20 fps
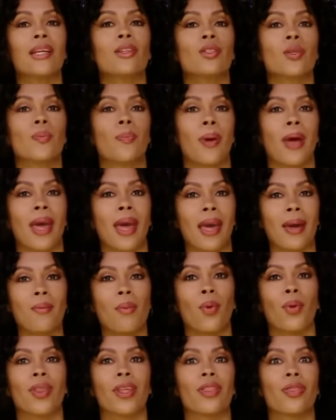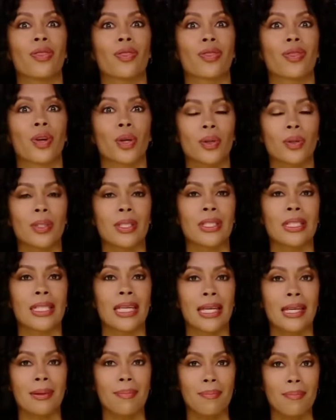to pay more than
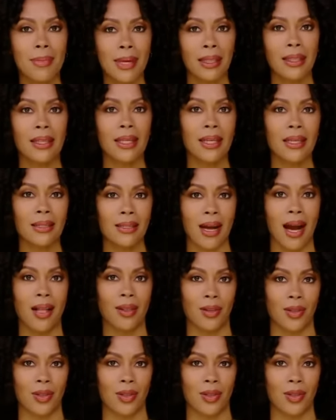$13 million to